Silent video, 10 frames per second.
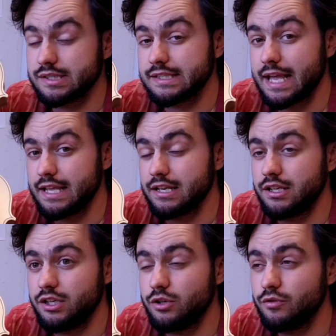stay
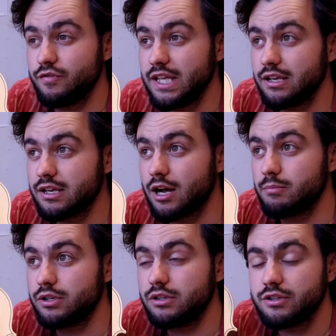in the UV
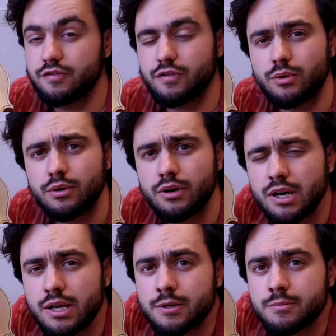cupboard for